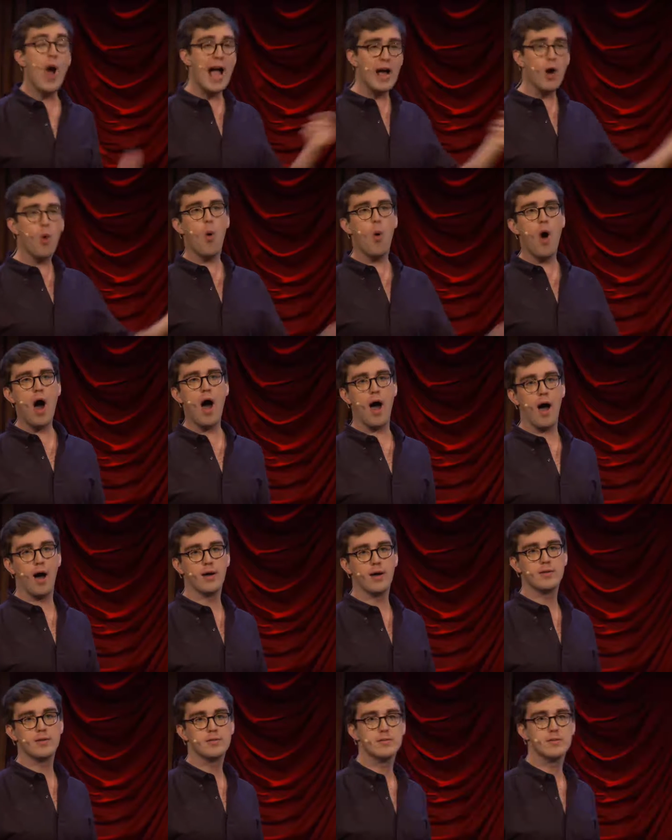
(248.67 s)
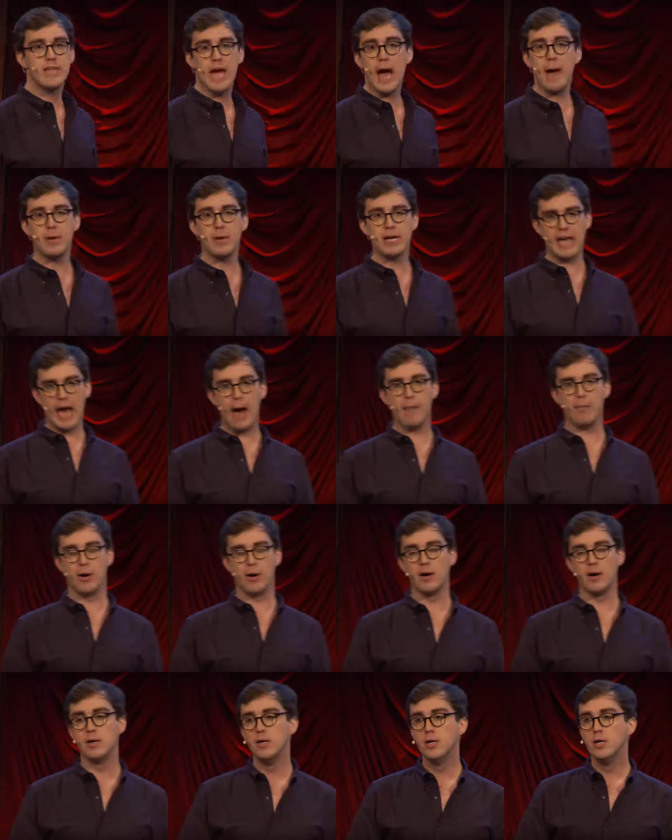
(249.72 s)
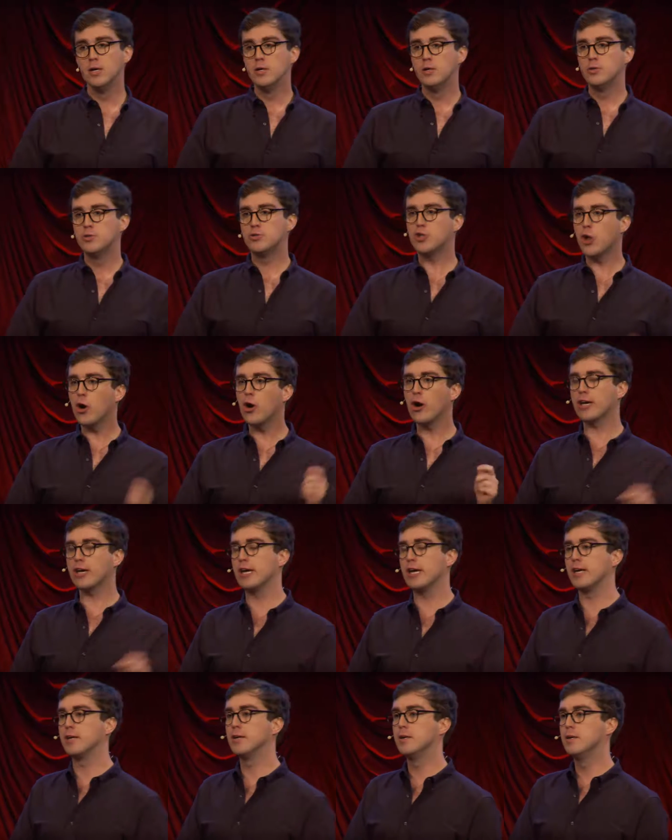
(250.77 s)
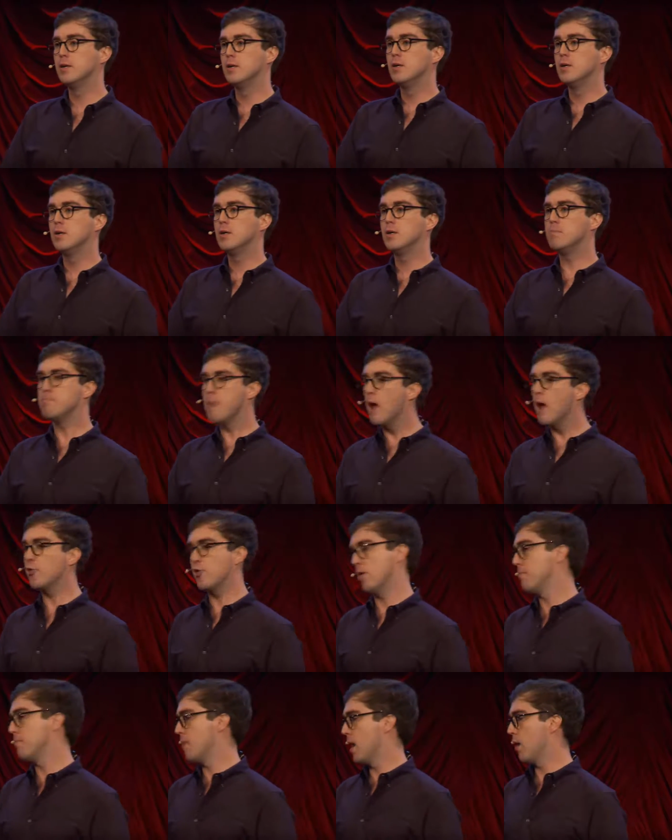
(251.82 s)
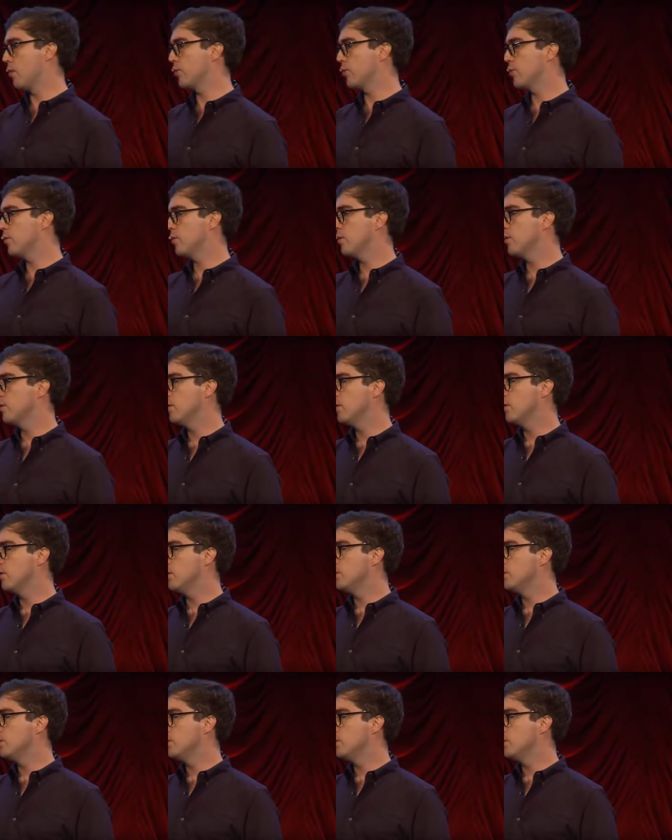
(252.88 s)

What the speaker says: Wagga wah, gabba gabba, turkey, mouth in a mouth,